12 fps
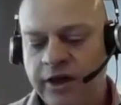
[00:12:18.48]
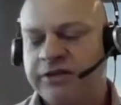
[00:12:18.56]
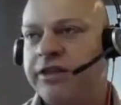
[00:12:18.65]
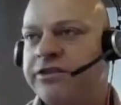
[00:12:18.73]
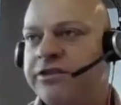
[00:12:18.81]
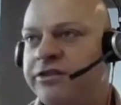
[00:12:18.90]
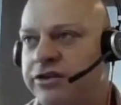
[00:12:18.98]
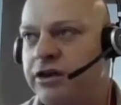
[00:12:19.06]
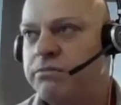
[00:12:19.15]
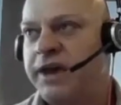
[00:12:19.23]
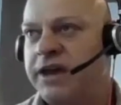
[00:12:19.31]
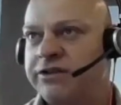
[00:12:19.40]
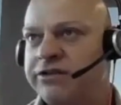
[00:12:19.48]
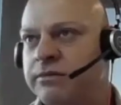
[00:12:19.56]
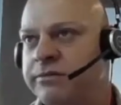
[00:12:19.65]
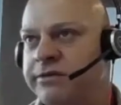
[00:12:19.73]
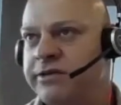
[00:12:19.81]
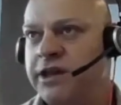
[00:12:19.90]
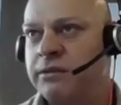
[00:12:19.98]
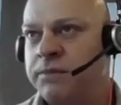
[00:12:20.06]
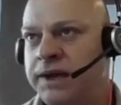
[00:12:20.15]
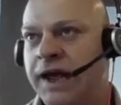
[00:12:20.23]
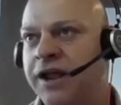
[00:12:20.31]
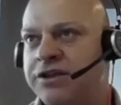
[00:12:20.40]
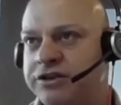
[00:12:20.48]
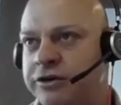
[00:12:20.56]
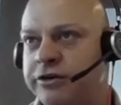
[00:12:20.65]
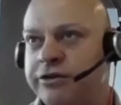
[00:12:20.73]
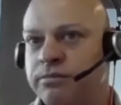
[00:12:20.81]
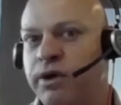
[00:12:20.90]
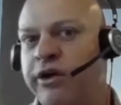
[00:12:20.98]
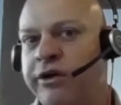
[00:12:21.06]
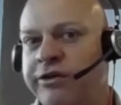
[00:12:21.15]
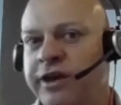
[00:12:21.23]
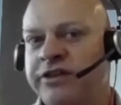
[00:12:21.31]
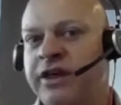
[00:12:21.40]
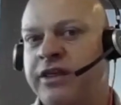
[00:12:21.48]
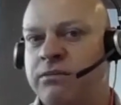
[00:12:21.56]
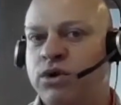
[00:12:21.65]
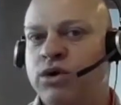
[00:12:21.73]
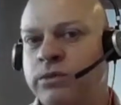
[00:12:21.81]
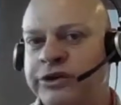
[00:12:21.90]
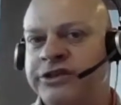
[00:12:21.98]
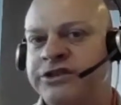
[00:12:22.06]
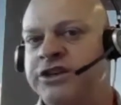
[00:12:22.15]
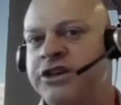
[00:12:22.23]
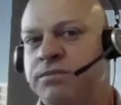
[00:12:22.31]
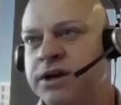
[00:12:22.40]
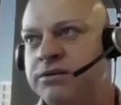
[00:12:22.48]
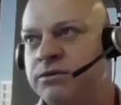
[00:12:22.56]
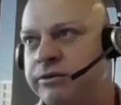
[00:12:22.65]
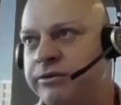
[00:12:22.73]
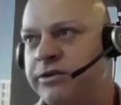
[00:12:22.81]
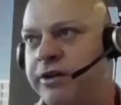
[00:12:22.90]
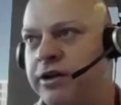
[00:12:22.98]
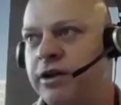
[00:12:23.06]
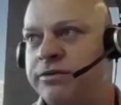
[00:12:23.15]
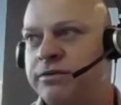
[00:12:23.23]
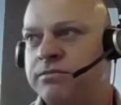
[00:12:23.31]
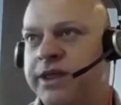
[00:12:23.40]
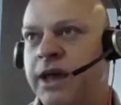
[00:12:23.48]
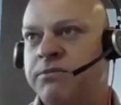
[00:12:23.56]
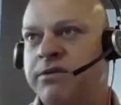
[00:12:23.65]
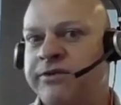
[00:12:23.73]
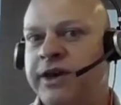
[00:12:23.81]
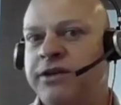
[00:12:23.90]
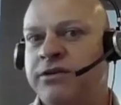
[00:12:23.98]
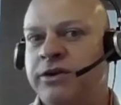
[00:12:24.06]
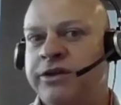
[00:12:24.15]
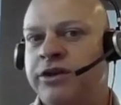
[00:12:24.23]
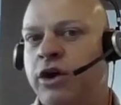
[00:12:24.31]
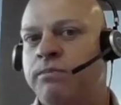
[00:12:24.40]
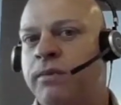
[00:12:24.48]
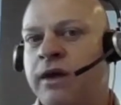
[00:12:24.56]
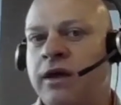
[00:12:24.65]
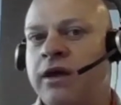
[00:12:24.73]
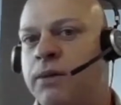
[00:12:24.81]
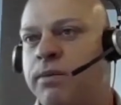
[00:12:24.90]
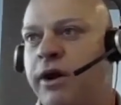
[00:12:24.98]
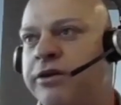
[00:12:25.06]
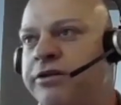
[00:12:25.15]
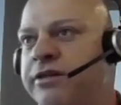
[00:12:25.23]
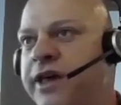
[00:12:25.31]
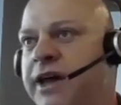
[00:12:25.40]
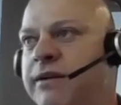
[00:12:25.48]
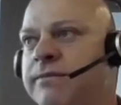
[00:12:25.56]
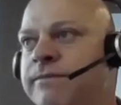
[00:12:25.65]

So there's sort of two mechanisms in the mid-latitudes opposing each other, more moisture, but we've also got the atmosphere opposing that.